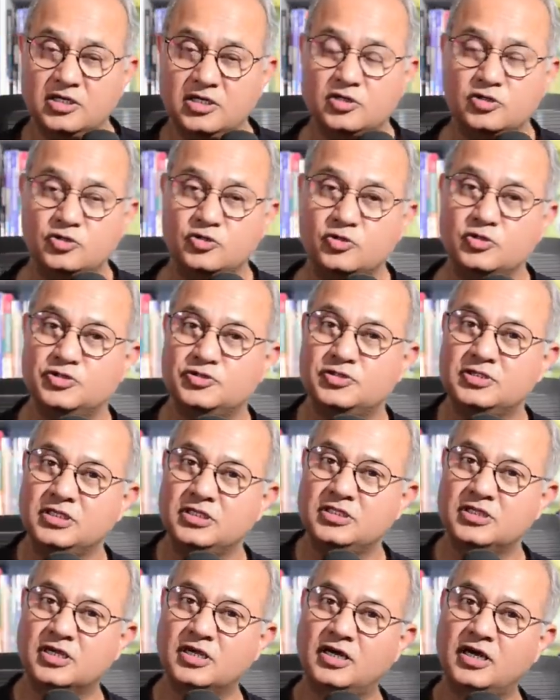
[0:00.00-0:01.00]
Don't you see
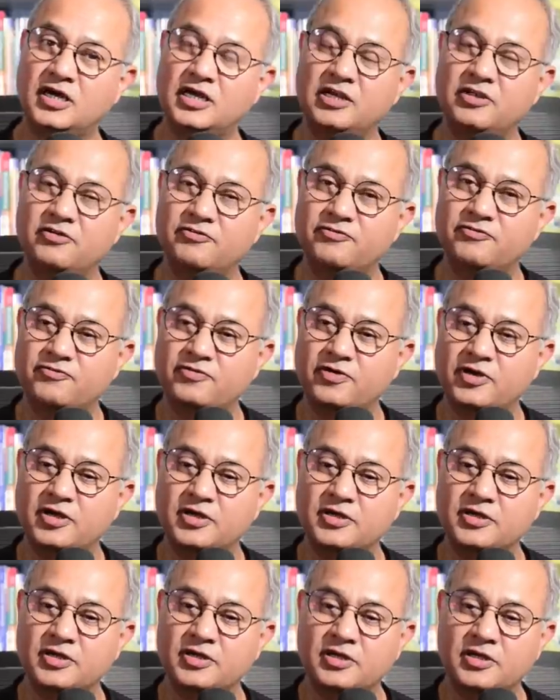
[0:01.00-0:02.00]
the kind of uh,
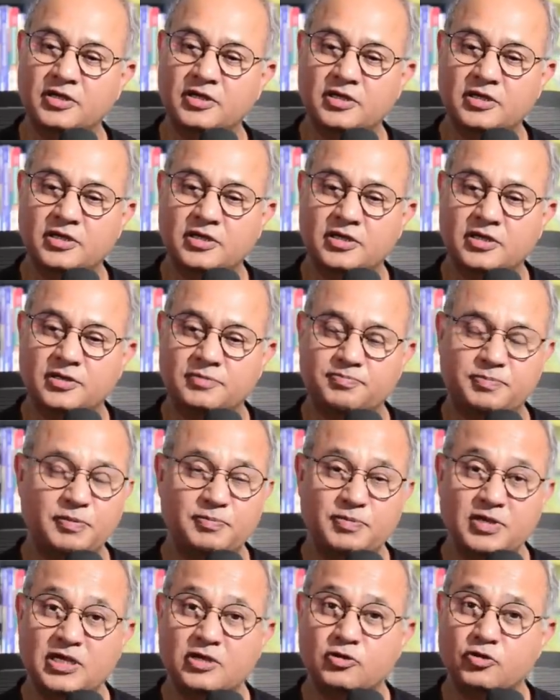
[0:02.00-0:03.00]

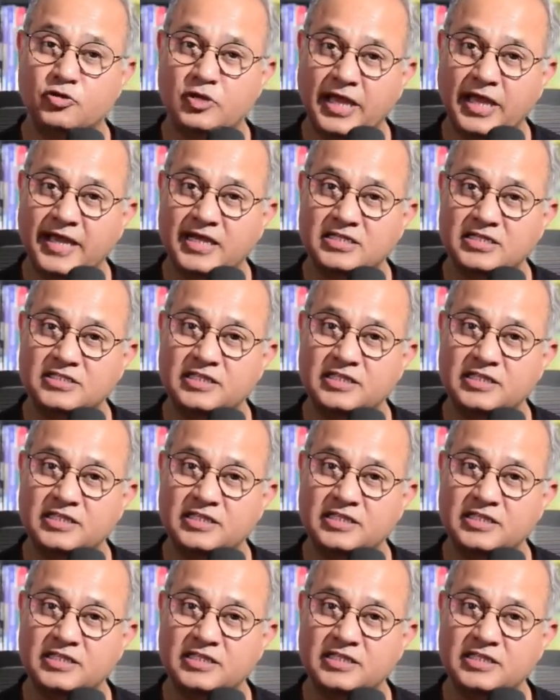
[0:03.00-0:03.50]
people are on edge?